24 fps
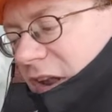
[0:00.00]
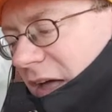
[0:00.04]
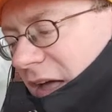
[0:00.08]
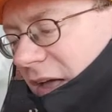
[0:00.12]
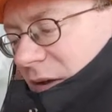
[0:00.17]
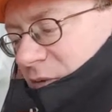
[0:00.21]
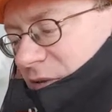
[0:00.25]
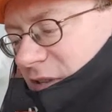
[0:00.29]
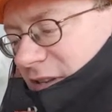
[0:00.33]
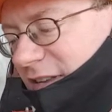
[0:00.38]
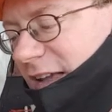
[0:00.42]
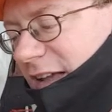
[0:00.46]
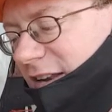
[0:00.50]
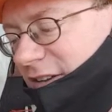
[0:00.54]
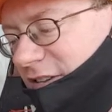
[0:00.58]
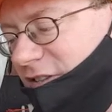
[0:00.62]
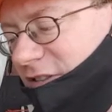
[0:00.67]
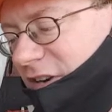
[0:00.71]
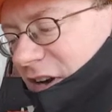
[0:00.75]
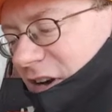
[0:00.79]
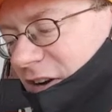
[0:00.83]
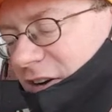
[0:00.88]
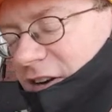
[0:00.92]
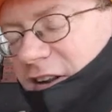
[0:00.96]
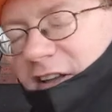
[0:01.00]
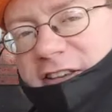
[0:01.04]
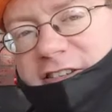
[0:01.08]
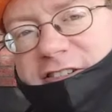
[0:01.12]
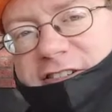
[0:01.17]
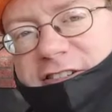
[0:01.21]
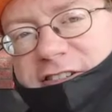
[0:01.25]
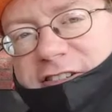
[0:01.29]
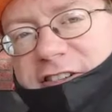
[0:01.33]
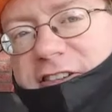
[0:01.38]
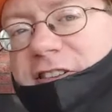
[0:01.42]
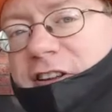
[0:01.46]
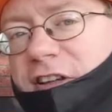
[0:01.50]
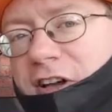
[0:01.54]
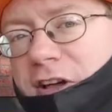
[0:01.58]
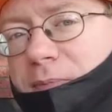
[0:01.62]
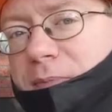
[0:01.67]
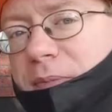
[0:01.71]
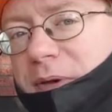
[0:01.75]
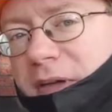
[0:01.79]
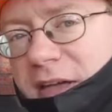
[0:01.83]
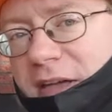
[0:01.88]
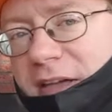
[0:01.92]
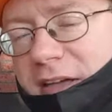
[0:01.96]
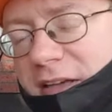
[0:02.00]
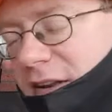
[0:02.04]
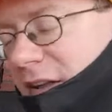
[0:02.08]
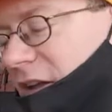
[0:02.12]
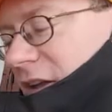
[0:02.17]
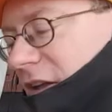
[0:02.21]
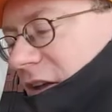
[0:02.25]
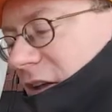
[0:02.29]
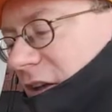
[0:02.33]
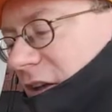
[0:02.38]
times the catch Stardust. Not bad.